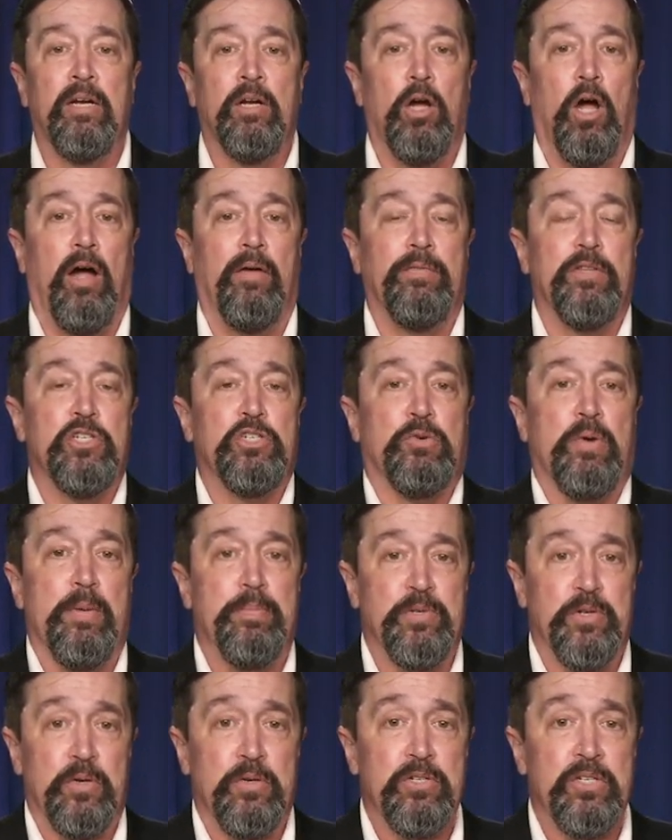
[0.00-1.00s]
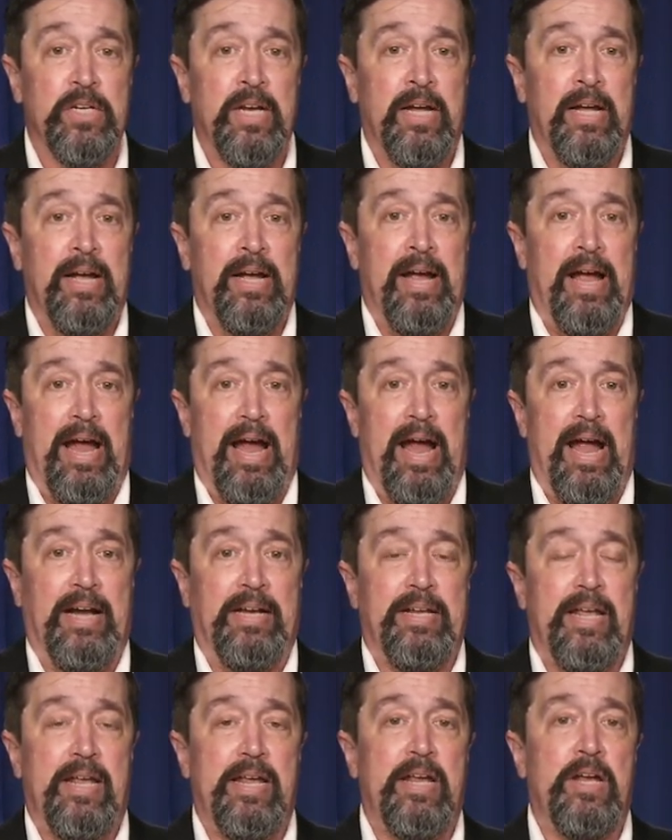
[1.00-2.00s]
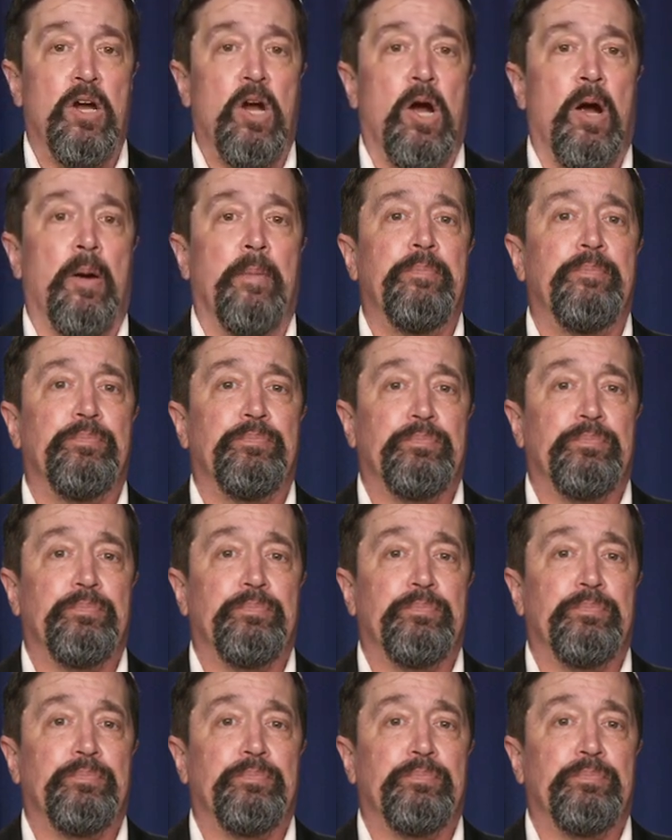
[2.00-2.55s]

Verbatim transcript: of the scriptures. And here,